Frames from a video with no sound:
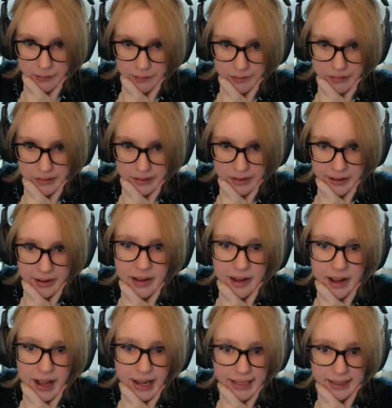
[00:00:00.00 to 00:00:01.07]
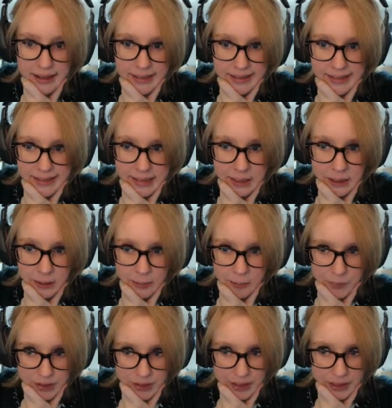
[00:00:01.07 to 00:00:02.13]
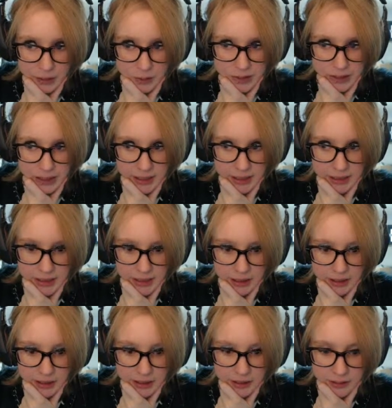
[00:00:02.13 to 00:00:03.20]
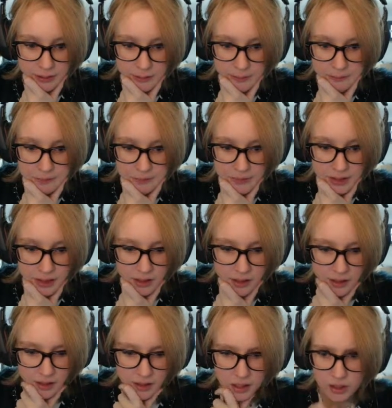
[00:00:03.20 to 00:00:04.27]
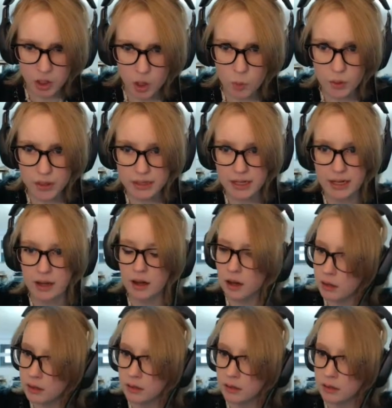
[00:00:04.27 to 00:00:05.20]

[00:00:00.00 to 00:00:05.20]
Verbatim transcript: Uh-huh. I can't see them, but I know they are there. You know what they are?